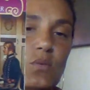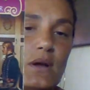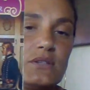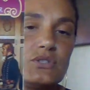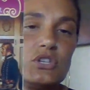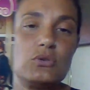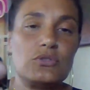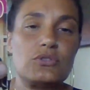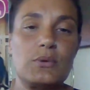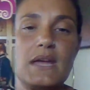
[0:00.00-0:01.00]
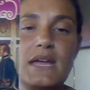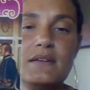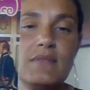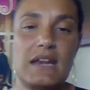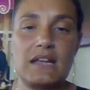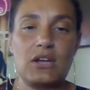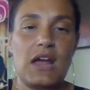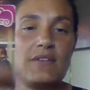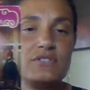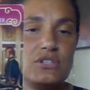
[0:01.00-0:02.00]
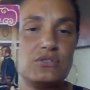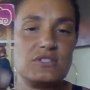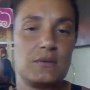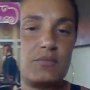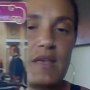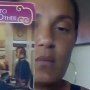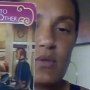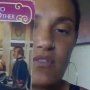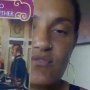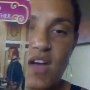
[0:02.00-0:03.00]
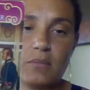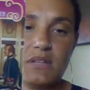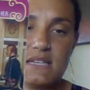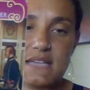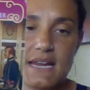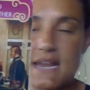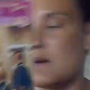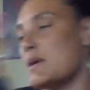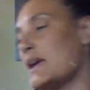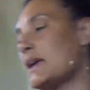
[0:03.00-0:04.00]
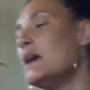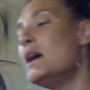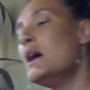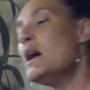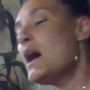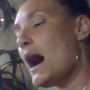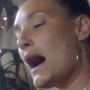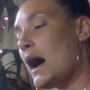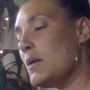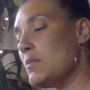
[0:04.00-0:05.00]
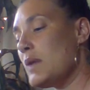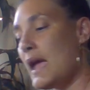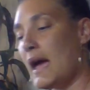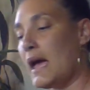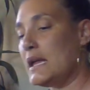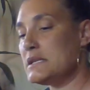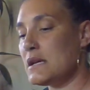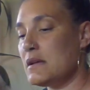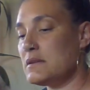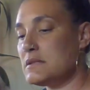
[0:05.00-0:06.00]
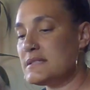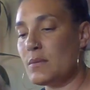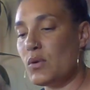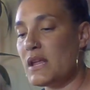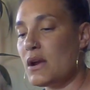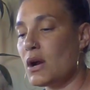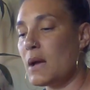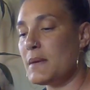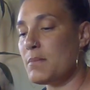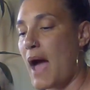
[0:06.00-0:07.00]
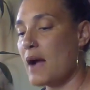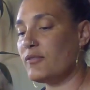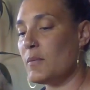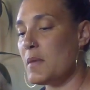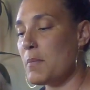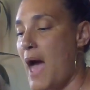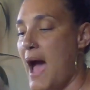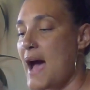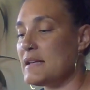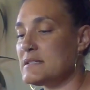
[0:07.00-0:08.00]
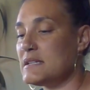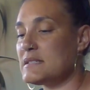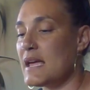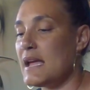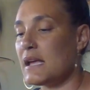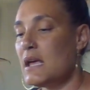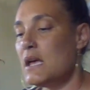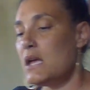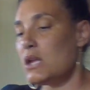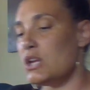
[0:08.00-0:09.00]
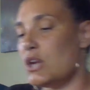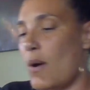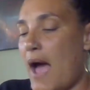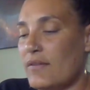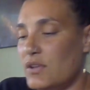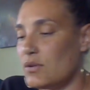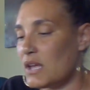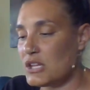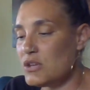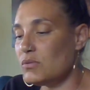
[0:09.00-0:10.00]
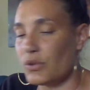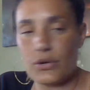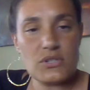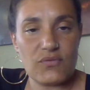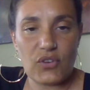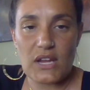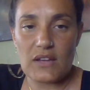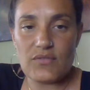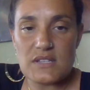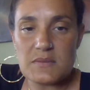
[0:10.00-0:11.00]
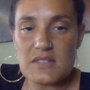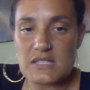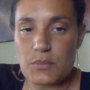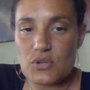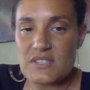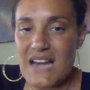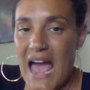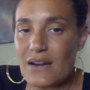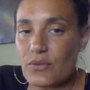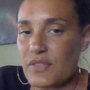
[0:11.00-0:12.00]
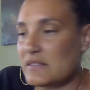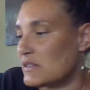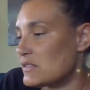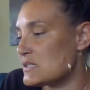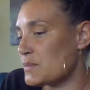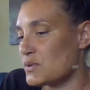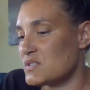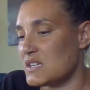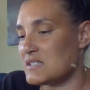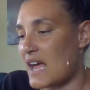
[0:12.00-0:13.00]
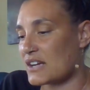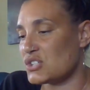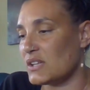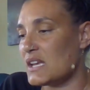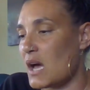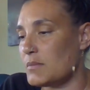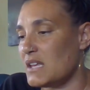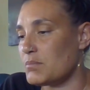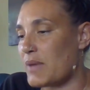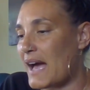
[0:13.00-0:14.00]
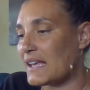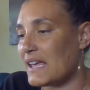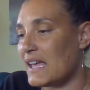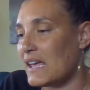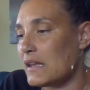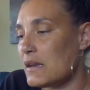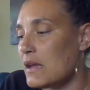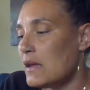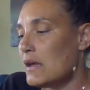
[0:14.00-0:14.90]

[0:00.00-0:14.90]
one, two, three. And it could have to do something with a family dynamic. Um, and someone here coming back from the past, it's like, you know, have you, can you learn to forgive this, this person? I don't think that this person is actually coming back in